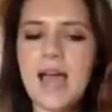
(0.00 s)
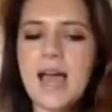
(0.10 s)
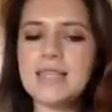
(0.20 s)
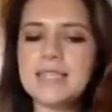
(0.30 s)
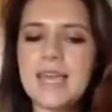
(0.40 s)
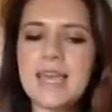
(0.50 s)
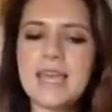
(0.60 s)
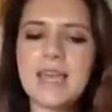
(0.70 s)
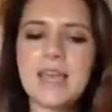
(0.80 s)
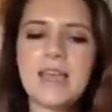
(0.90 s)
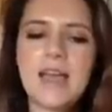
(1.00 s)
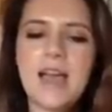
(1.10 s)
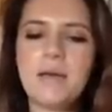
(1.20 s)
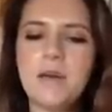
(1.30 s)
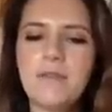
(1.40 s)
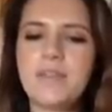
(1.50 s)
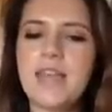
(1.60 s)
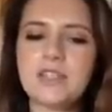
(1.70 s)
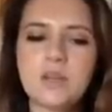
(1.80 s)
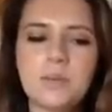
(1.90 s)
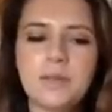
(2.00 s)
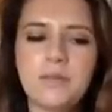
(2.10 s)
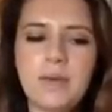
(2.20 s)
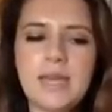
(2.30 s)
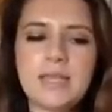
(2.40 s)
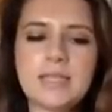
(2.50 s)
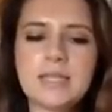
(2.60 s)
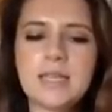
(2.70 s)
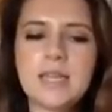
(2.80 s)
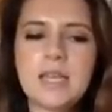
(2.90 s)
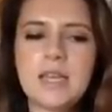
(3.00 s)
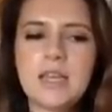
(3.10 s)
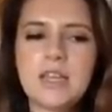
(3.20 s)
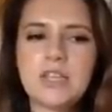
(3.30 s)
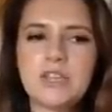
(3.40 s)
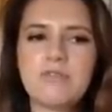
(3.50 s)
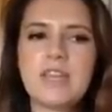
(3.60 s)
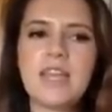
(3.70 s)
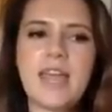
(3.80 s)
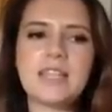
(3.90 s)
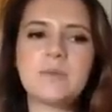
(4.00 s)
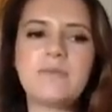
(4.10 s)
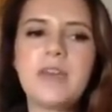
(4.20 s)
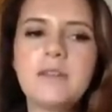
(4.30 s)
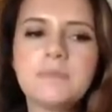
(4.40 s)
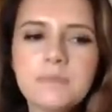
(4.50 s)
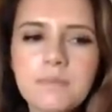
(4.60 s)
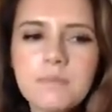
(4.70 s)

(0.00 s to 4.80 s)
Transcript: asking over the next couple of weeks to reconnect with you.